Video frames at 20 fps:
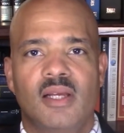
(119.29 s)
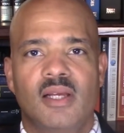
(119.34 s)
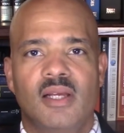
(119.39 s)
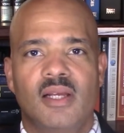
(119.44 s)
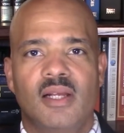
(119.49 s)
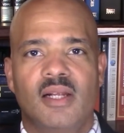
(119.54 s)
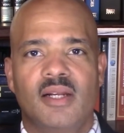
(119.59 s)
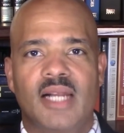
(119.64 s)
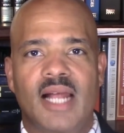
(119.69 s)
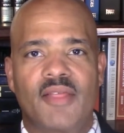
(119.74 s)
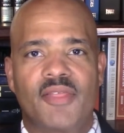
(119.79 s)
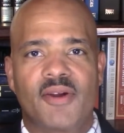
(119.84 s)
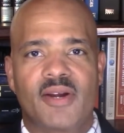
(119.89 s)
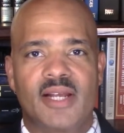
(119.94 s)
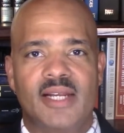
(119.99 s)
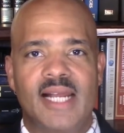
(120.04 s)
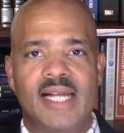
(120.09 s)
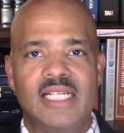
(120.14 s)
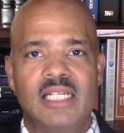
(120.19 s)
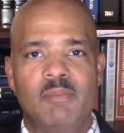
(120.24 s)
Now they're
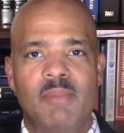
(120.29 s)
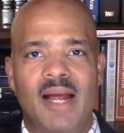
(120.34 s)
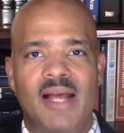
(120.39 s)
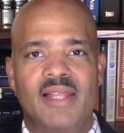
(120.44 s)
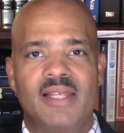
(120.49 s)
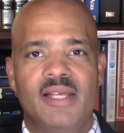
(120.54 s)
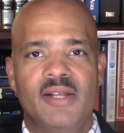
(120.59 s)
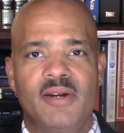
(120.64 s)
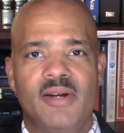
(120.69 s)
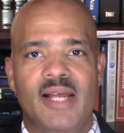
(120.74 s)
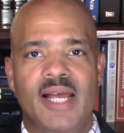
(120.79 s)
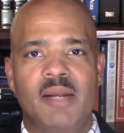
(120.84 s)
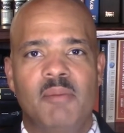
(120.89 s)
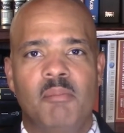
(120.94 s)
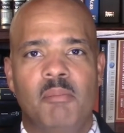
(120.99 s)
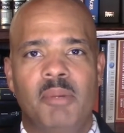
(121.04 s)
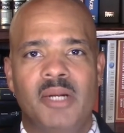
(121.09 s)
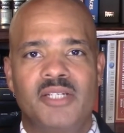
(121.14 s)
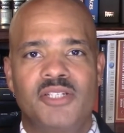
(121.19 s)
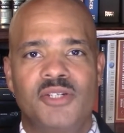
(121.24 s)
connected by the
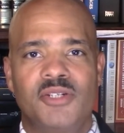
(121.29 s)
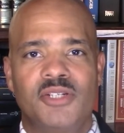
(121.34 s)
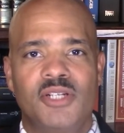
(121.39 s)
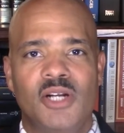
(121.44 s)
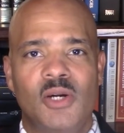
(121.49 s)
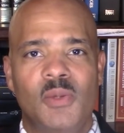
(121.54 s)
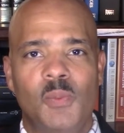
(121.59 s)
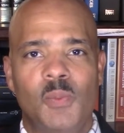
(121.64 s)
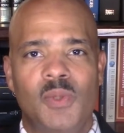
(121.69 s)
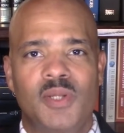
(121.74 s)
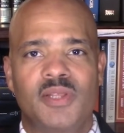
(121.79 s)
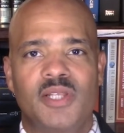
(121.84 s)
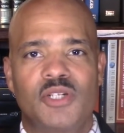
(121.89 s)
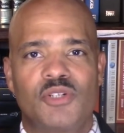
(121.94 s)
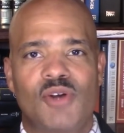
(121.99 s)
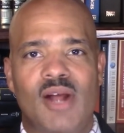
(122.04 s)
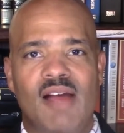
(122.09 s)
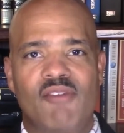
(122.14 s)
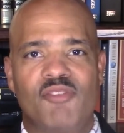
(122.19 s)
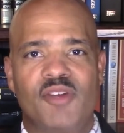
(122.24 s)
internet, but you don't want the
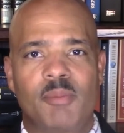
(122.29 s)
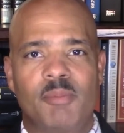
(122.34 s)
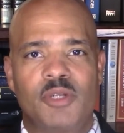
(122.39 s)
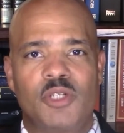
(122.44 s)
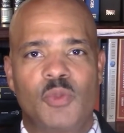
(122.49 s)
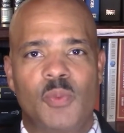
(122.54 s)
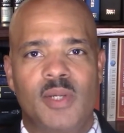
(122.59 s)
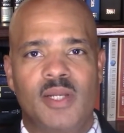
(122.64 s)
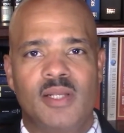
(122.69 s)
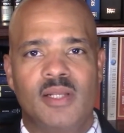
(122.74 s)
traffic between